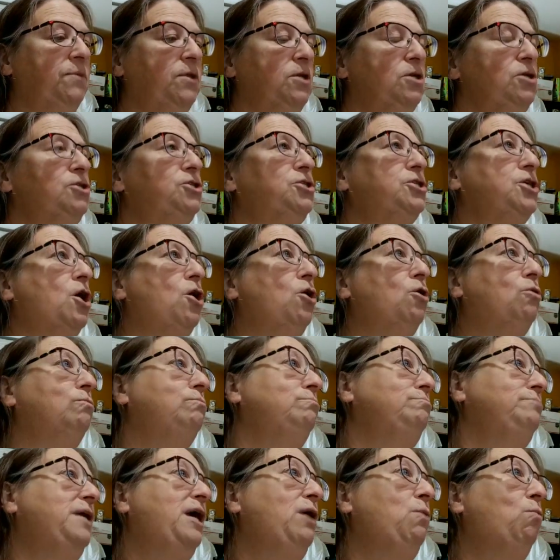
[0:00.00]
So
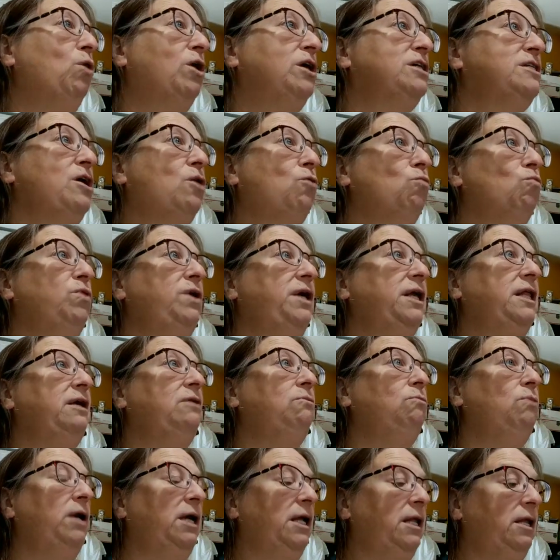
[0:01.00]
it works out really,
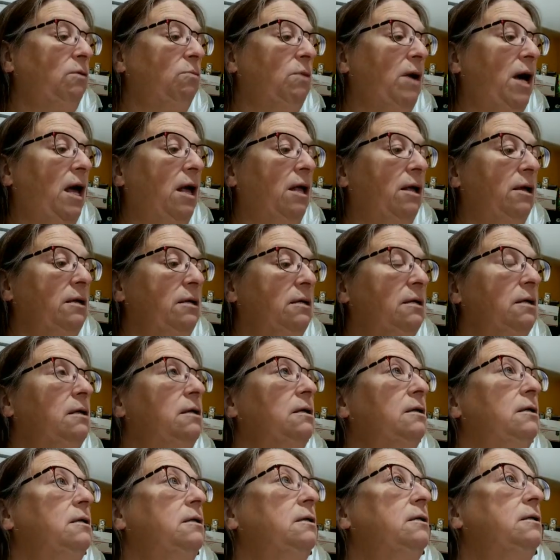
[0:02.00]
really well.
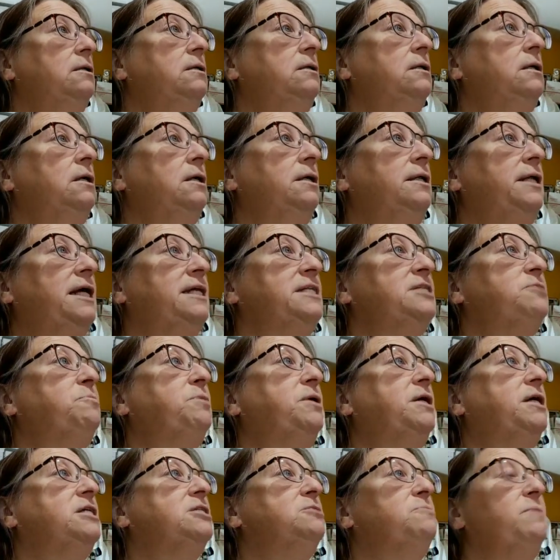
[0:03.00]
That's
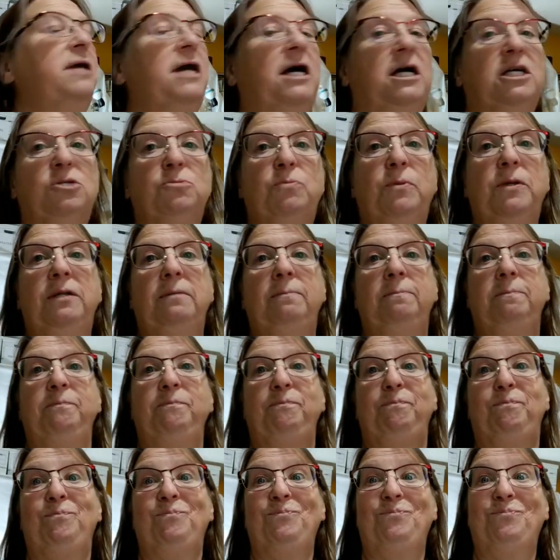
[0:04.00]
because my husband
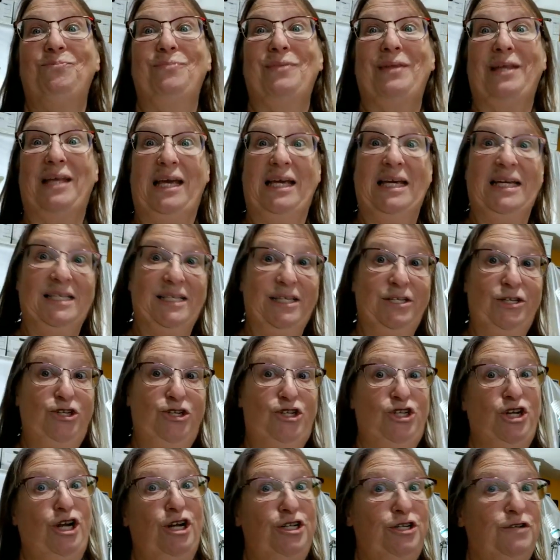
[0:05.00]
is in
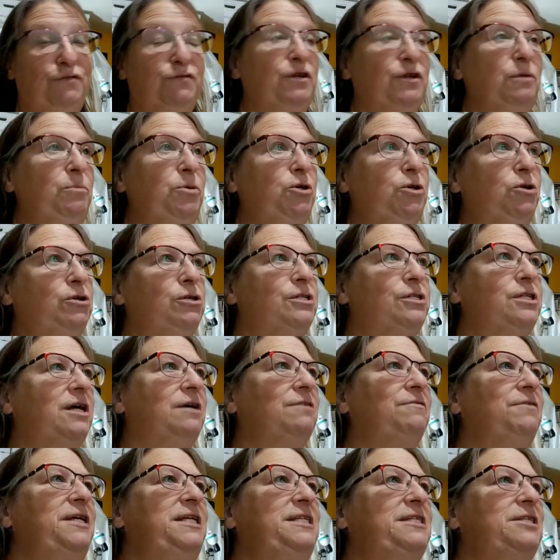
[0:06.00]
charge of computer stuff.
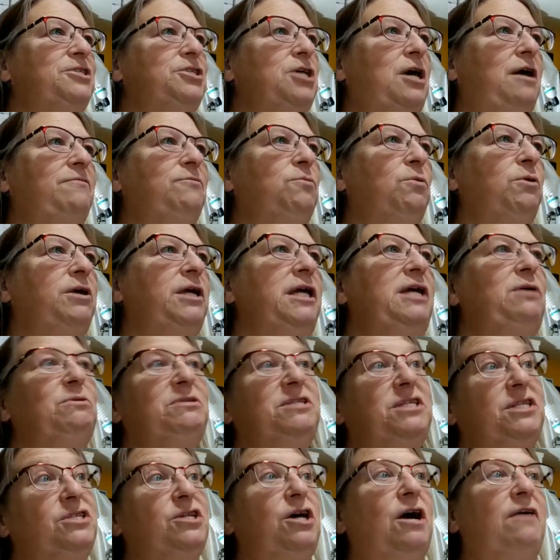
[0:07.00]
He
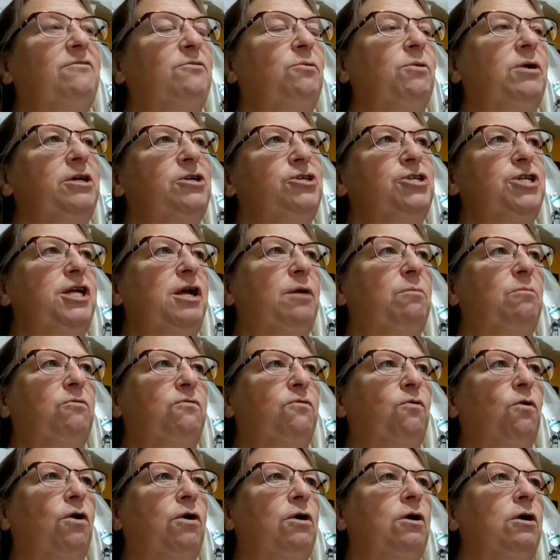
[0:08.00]
was a software engineer
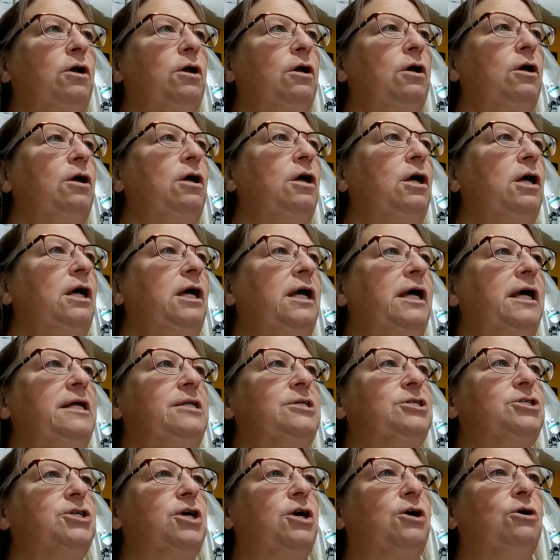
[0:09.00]
before.
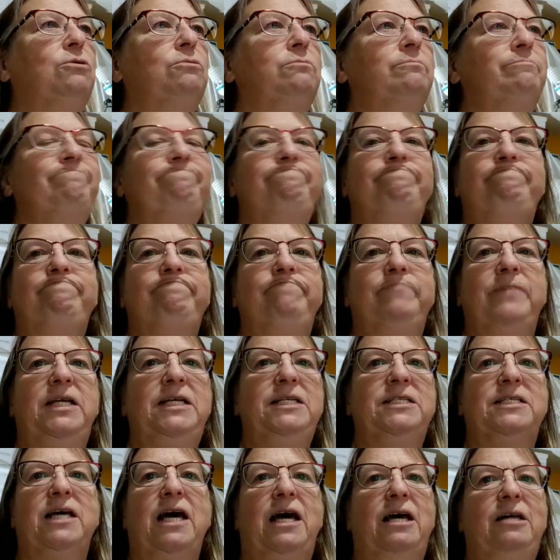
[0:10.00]
And so
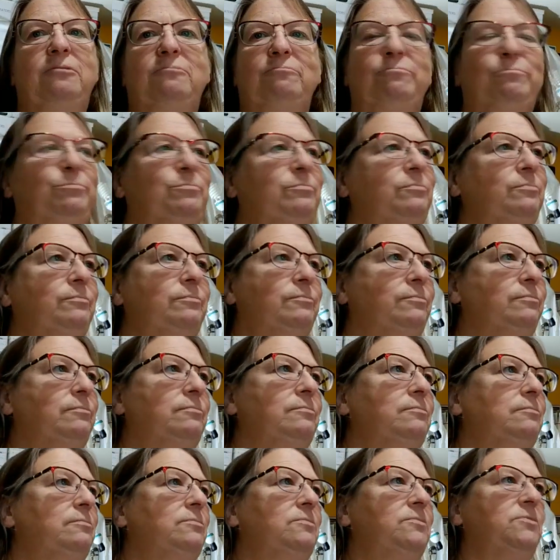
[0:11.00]
he's got
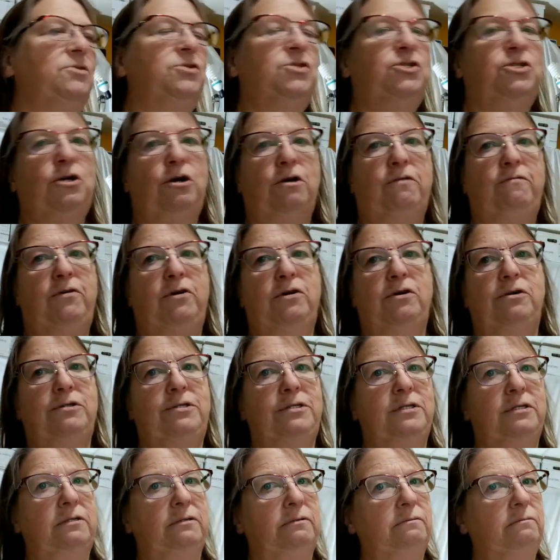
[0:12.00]

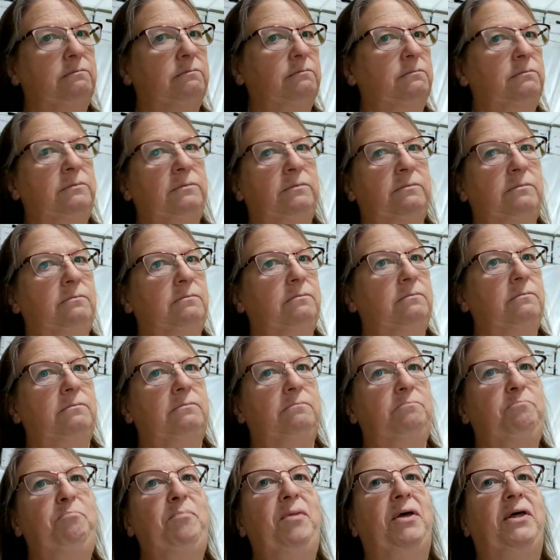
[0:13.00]
servers and
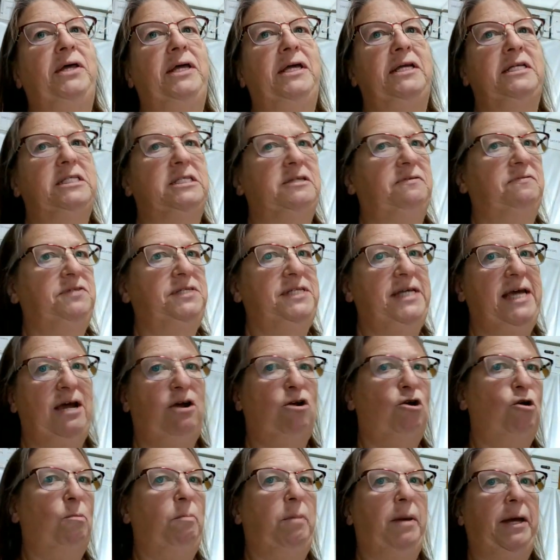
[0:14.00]
millions of
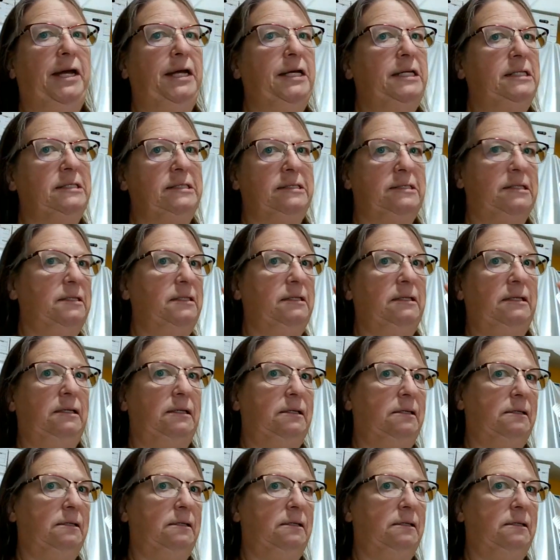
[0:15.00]
terabytes, and